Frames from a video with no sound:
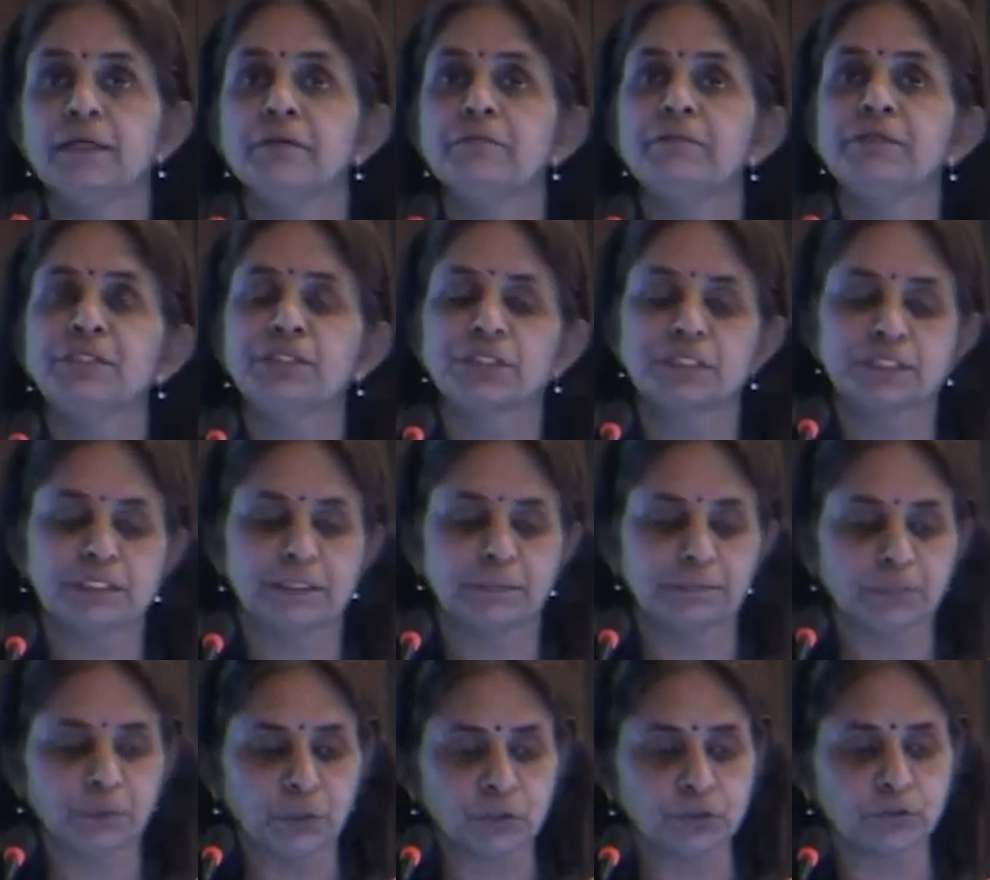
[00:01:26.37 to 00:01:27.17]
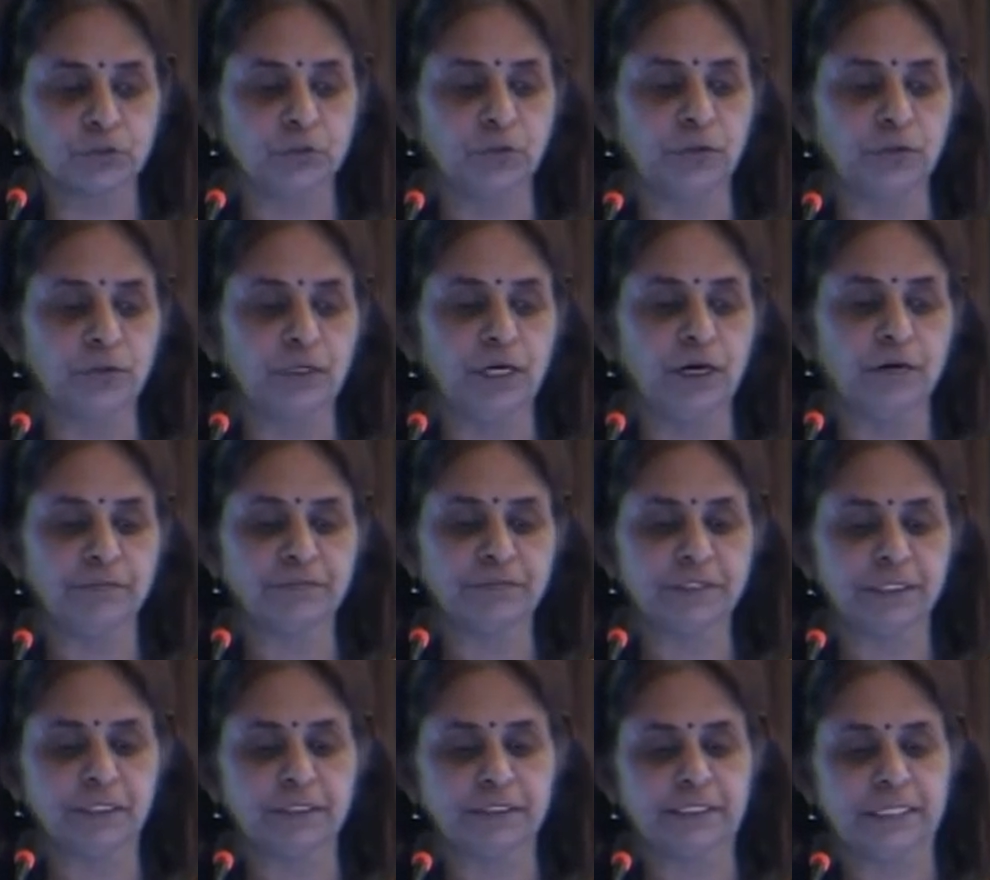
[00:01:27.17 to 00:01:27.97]
which is supposed to look
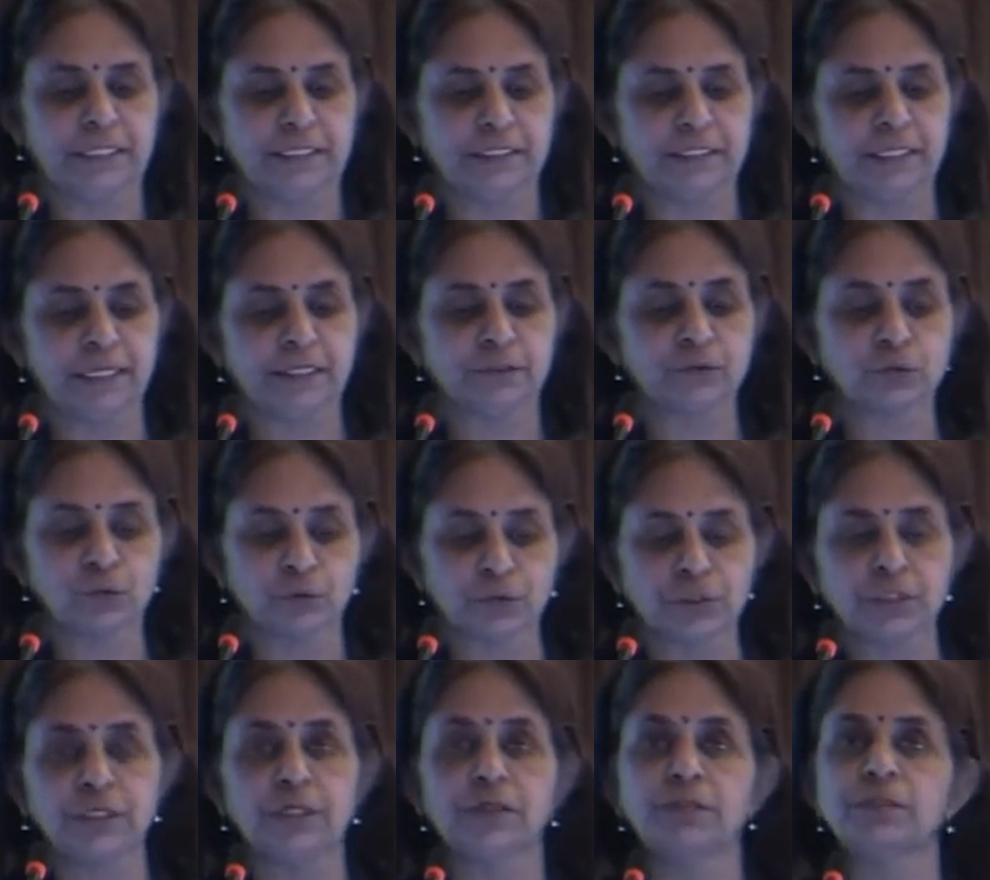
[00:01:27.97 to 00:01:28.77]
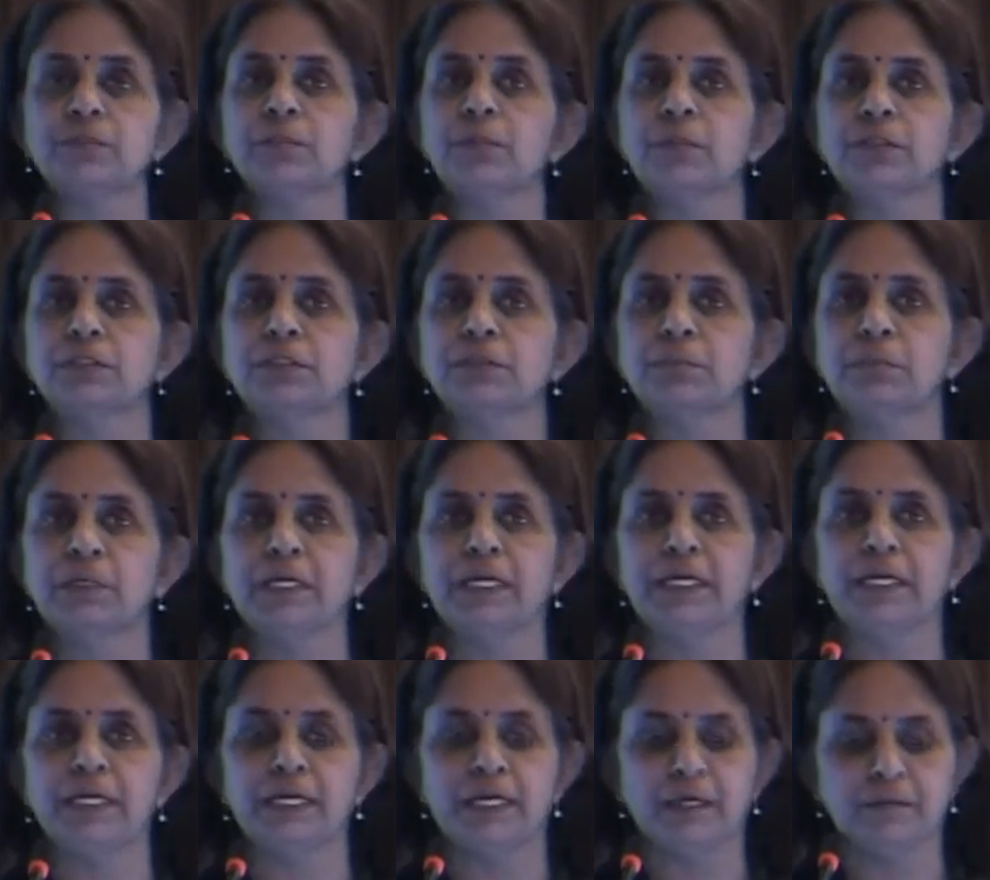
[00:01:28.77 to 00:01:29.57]
after things like social
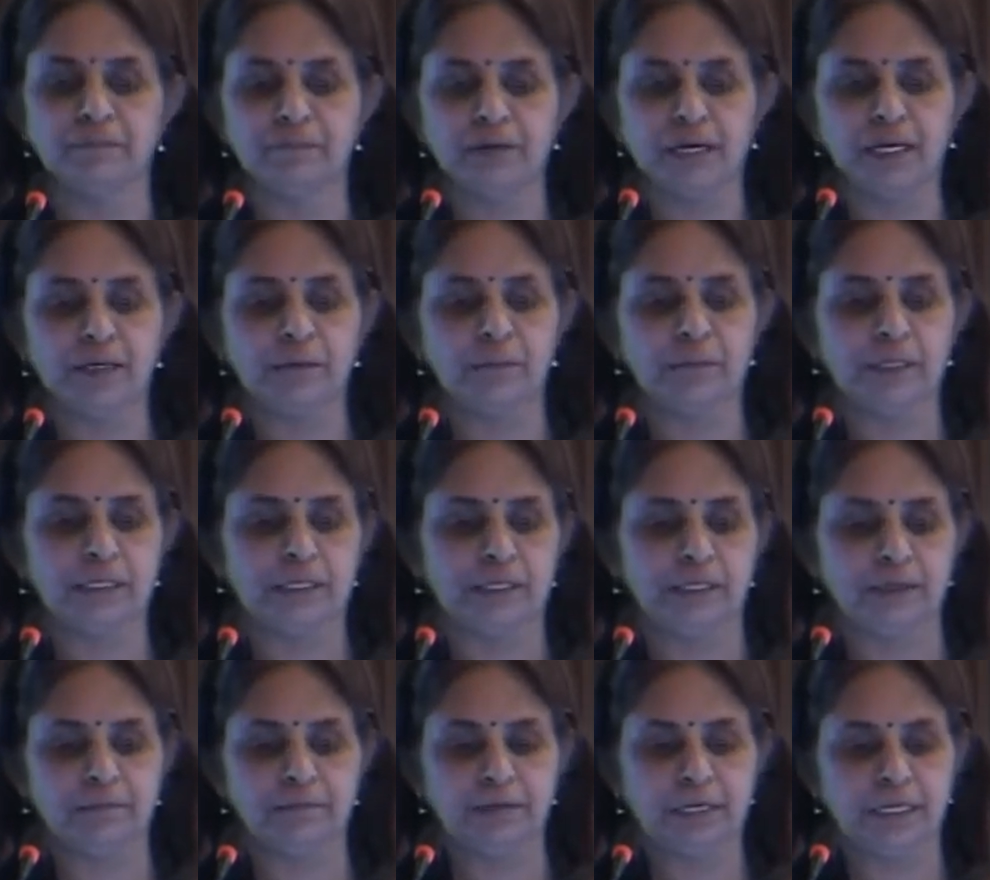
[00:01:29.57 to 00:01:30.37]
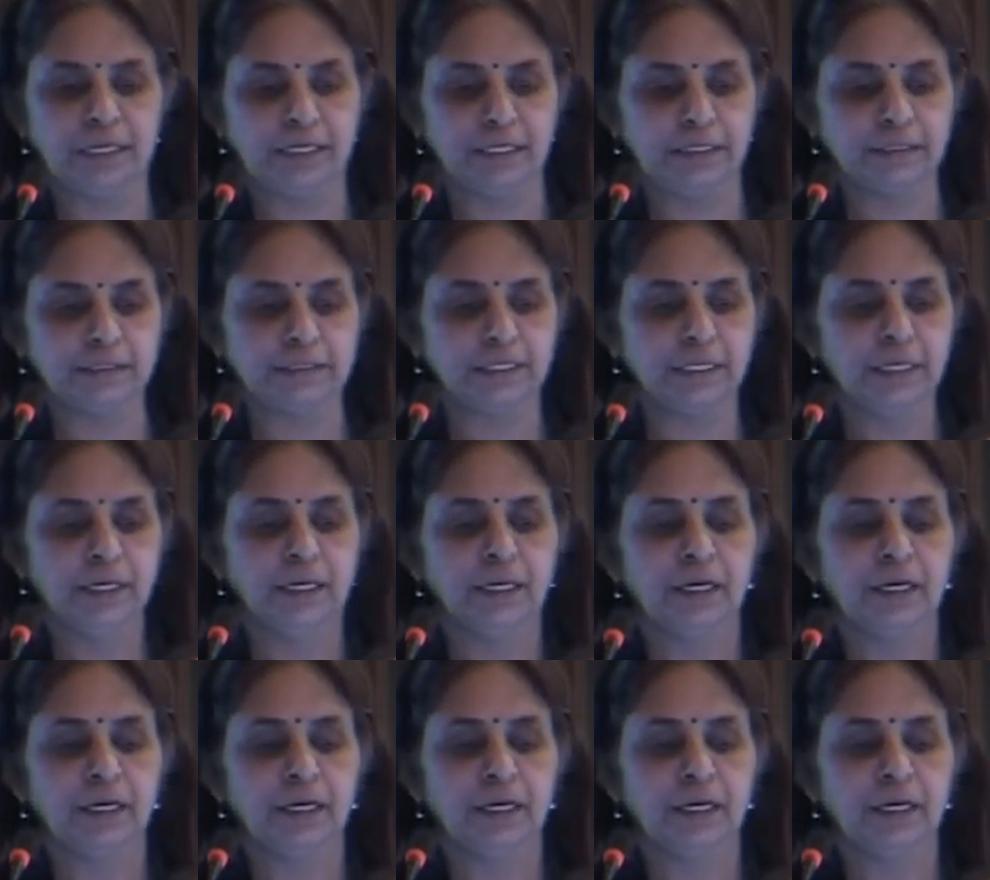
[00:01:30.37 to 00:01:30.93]
responsibility, environmental awareness,